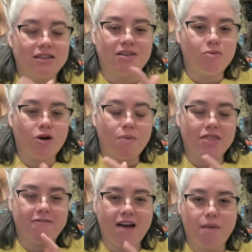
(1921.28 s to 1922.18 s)
learn more about
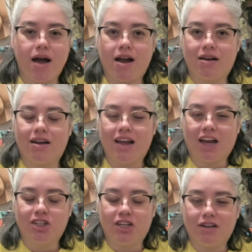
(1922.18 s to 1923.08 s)
the vampire
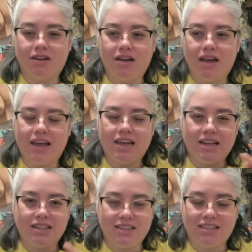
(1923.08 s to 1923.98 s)
connection
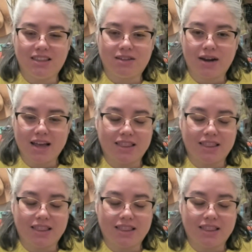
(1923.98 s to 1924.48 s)
in season three.